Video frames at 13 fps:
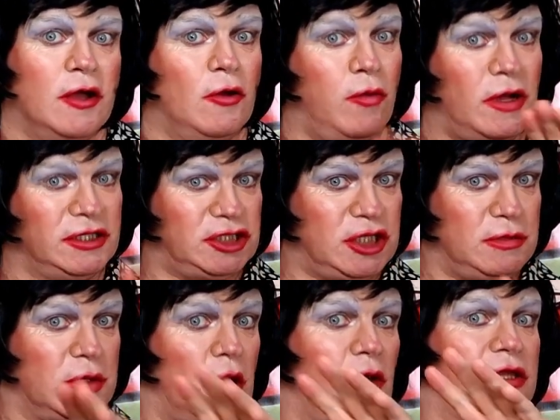Once
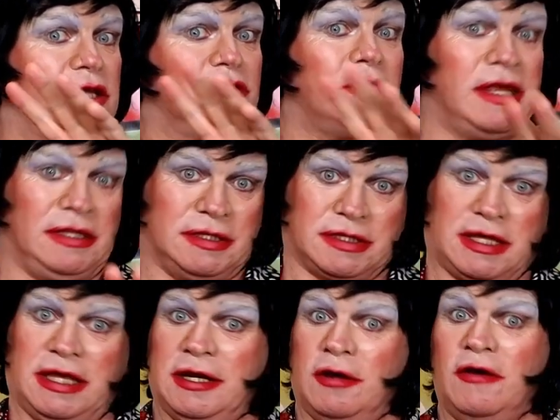you've got the green
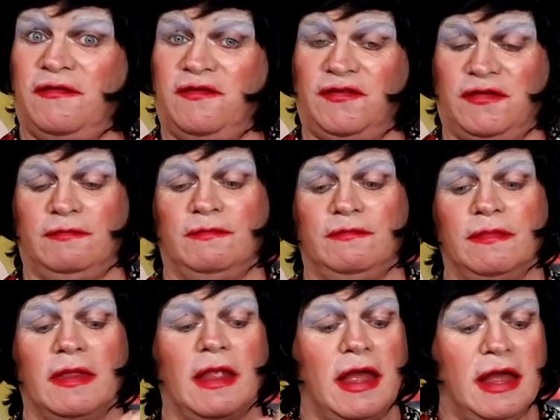skin off,
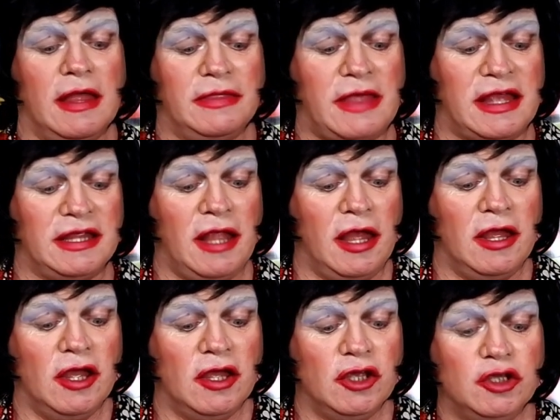then
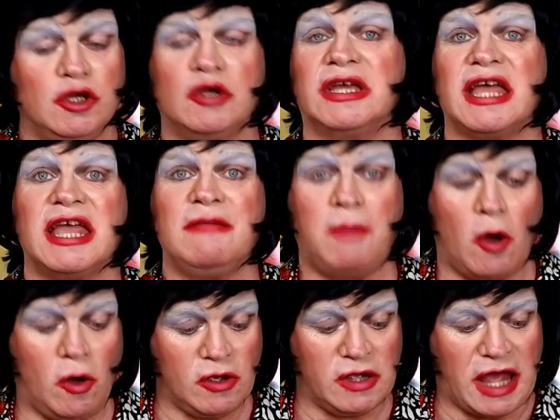you keep
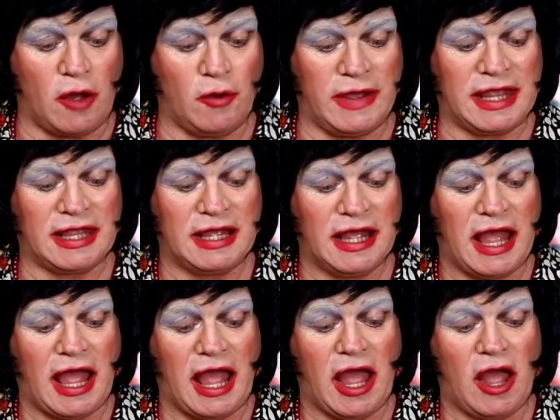on going
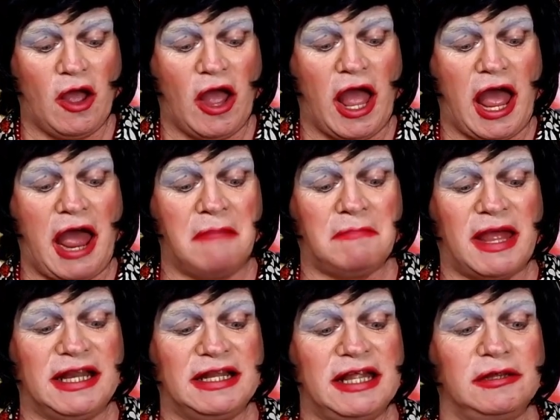and
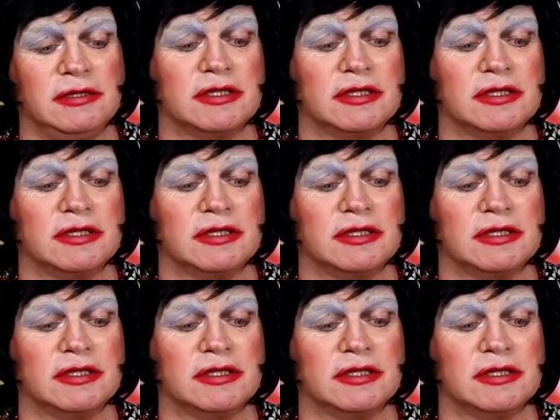make little